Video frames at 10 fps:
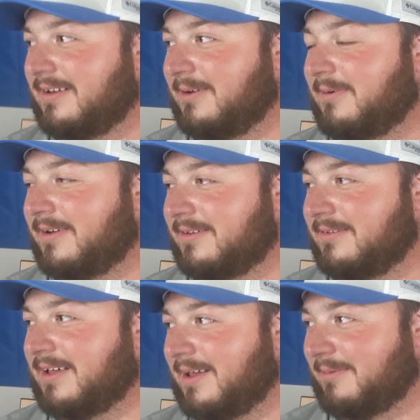why you
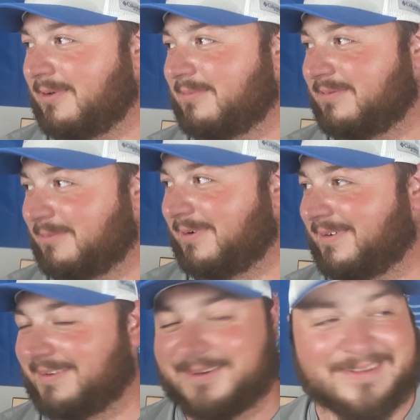came home from
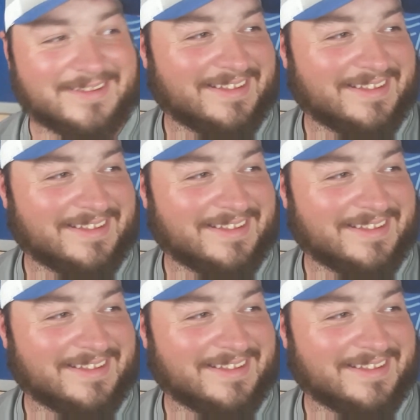work early.